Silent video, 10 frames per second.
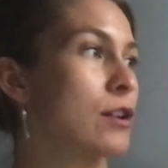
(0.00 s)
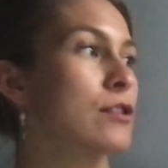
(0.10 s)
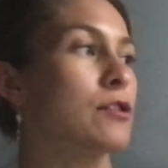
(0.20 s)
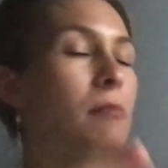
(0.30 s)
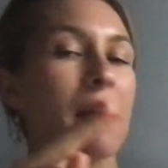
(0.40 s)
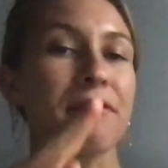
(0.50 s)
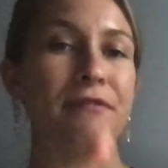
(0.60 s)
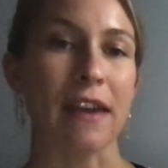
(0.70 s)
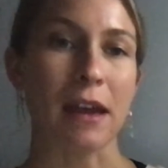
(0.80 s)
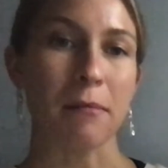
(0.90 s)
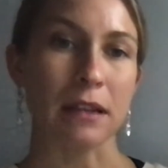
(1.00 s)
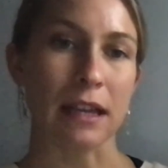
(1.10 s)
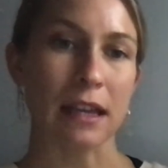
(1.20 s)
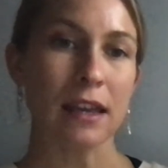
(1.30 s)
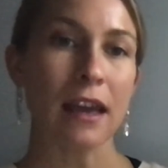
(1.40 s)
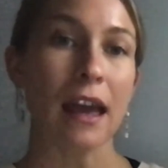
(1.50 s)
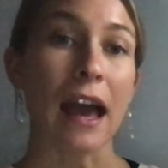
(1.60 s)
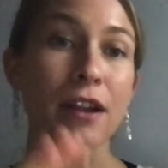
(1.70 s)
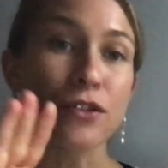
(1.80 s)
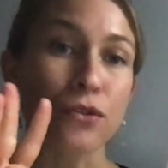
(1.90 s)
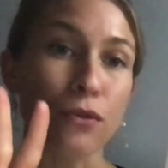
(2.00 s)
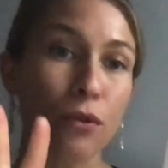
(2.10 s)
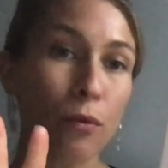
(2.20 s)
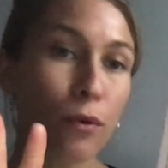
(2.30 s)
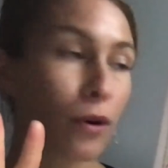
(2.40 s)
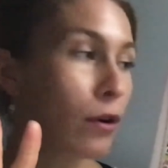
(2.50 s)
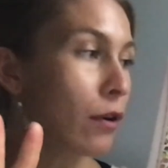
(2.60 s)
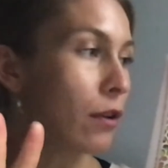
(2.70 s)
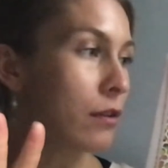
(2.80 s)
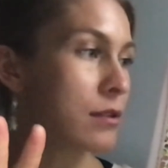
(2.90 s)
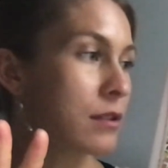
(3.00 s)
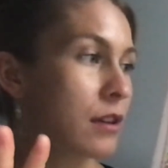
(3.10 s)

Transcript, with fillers: to my family, and to the world.